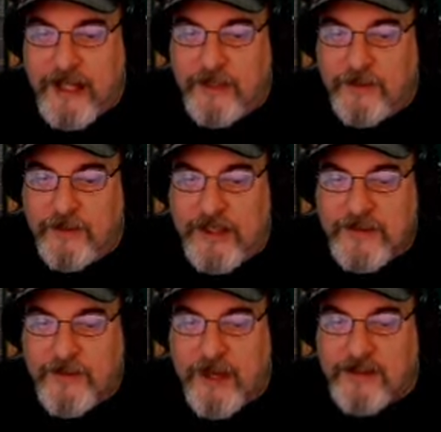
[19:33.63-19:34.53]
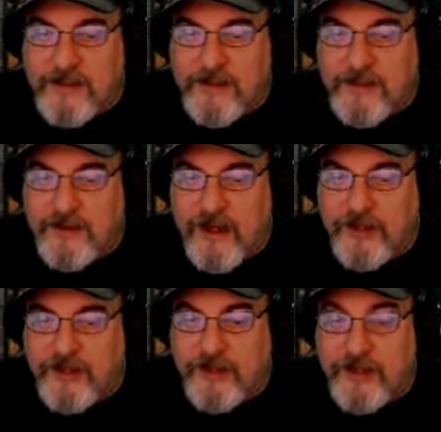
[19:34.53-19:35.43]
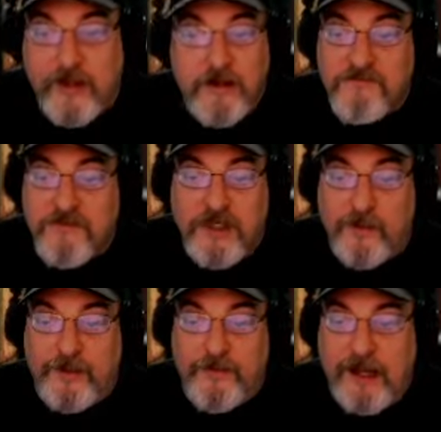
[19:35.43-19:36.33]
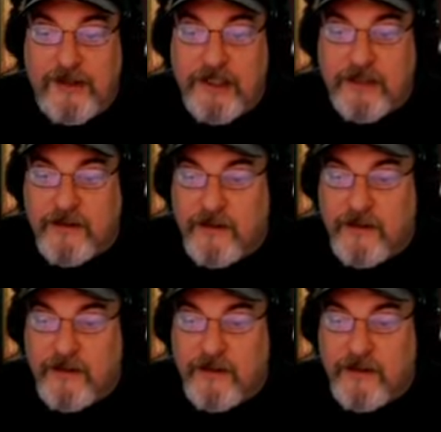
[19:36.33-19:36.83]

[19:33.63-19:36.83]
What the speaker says: you place monsters and treasures, some with magic.